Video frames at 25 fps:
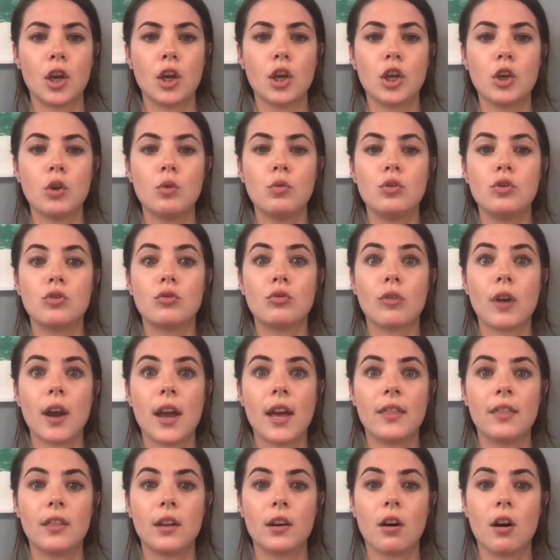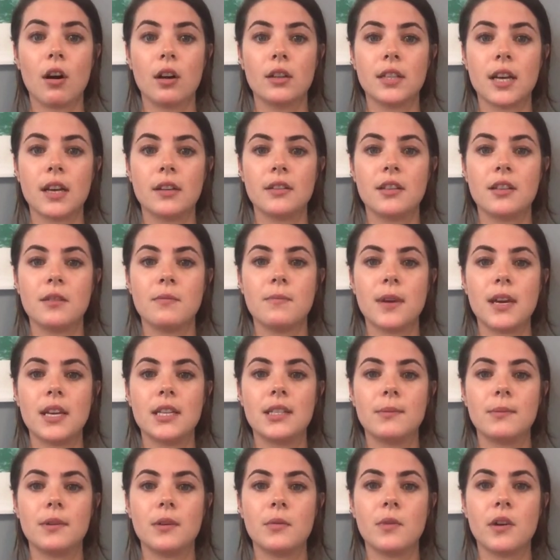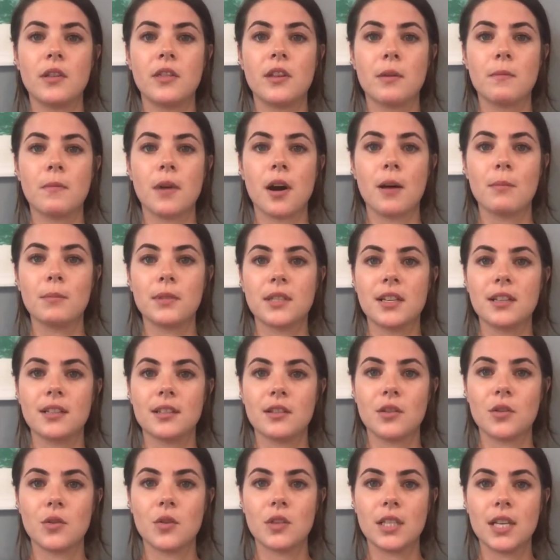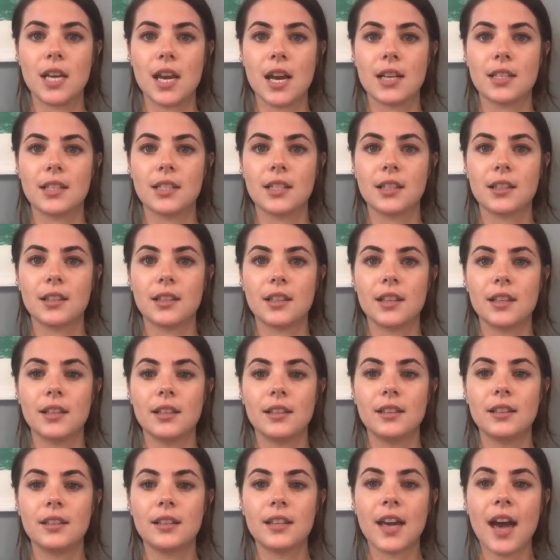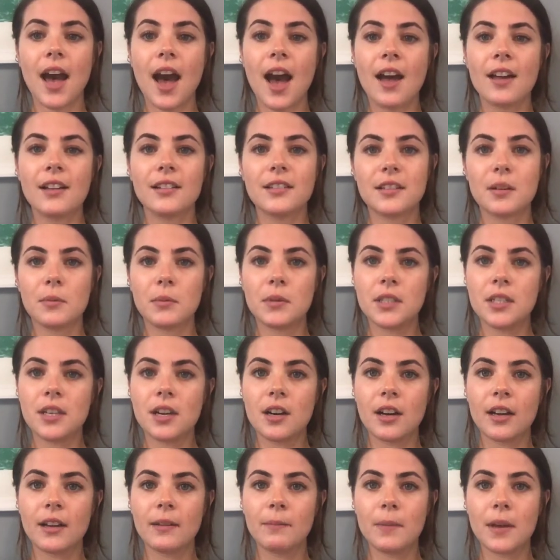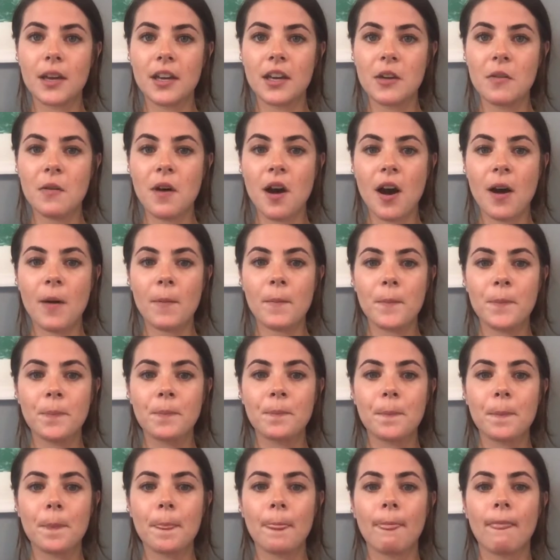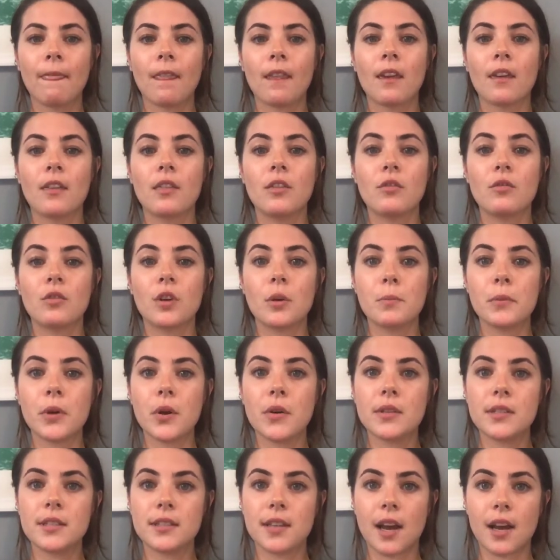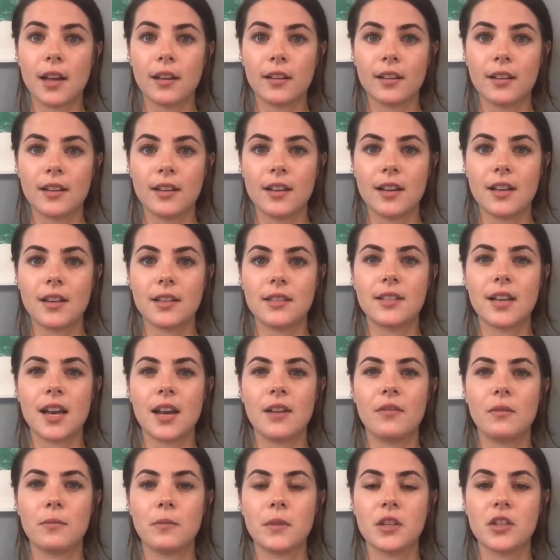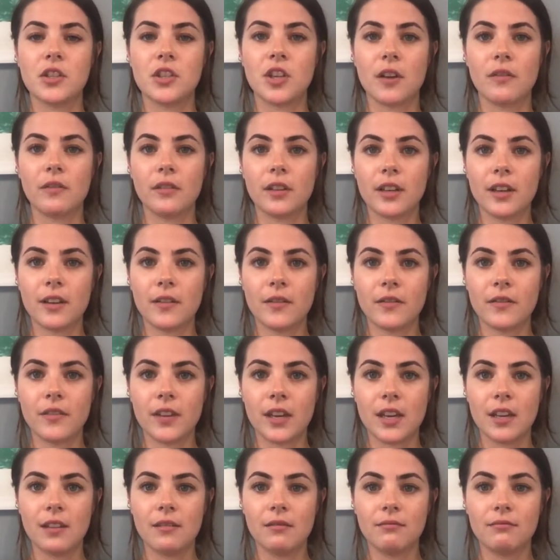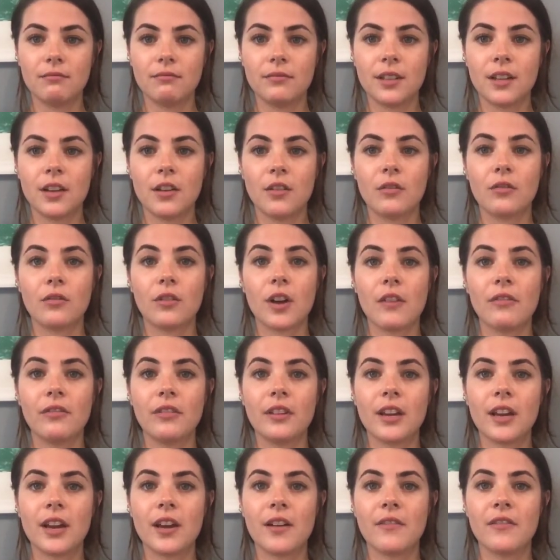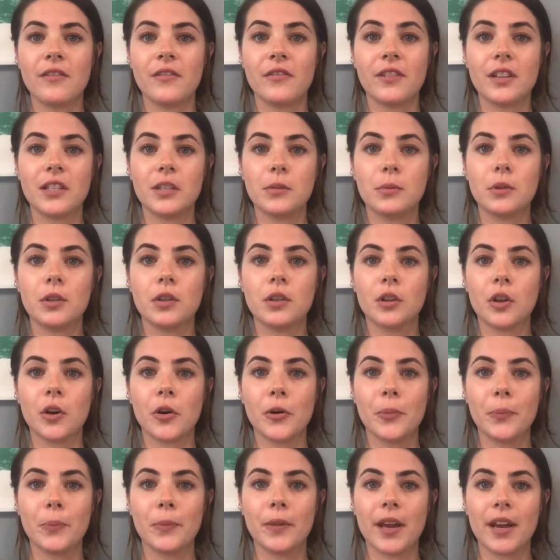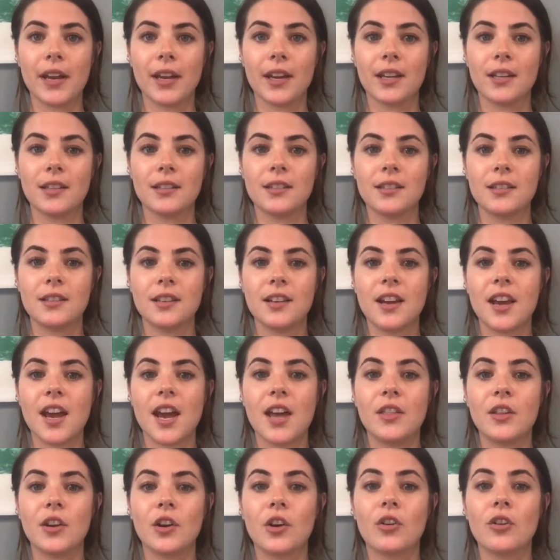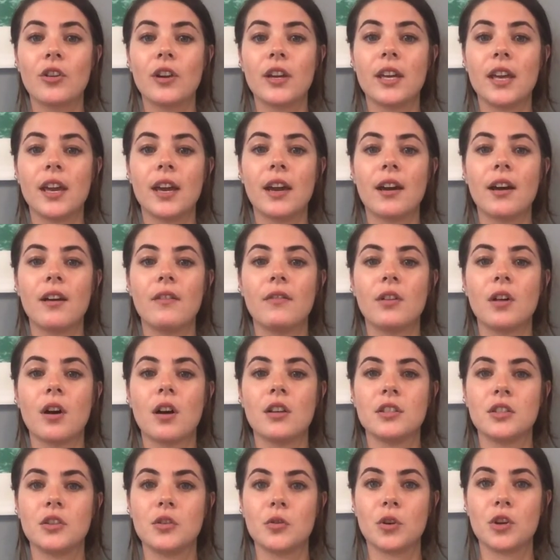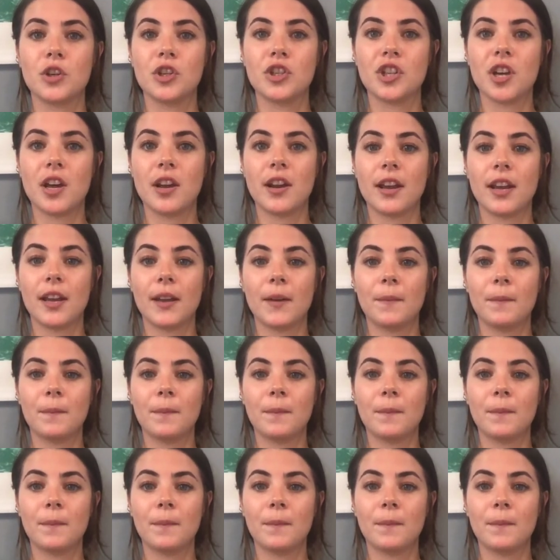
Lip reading: You dread the call down to the basement when their mom says enthusiastically, "Kat, someone's here to pick you up." The room goes silent, aside from the shuffling of feet, ruffling of invisible cloak blankets, and the creaking of closet doors shutting.